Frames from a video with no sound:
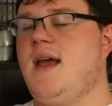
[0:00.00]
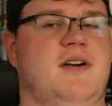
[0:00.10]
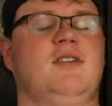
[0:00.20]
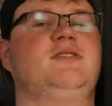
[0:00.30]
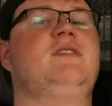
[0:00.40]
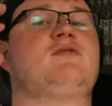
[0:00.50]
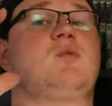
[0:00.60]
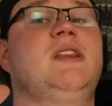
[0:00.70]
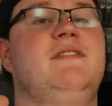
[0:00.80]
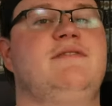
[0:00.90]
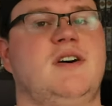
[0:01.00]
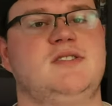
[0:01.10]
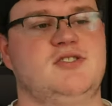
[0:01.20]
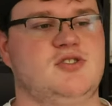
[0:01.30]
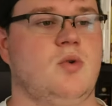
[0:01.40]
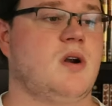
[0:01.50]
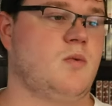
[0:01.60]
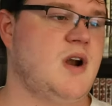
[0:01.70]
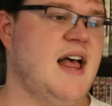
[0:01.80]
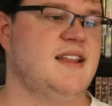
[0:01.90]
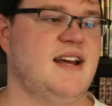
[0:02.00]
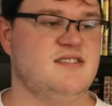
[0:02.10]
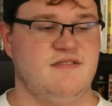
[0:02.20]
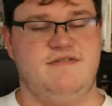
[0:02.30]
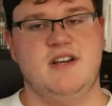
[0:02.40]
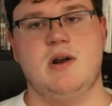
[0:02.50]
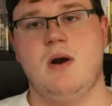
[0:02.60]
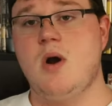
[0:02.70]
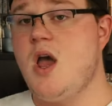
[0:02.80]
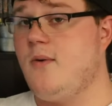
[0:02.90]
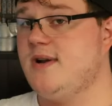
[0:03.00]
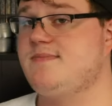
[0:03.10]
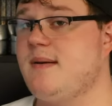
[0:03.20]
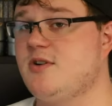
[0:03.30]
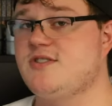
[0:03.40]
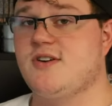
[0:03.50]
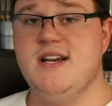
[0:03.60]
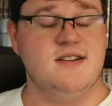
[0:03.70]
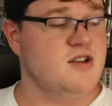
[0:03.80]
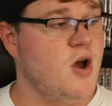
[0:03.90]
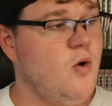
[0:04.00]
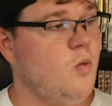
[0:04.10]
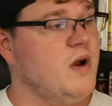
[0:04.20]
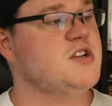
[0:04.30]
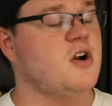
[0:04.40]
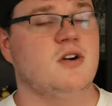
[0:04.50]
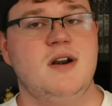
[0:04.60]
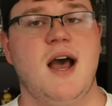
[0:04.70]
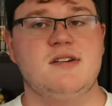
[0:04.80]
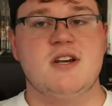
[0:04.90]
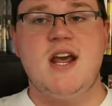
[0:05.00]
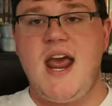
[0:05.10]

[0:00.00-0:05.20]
But it also gives a really fun story where Alan has to figure out which memories are his, which are not,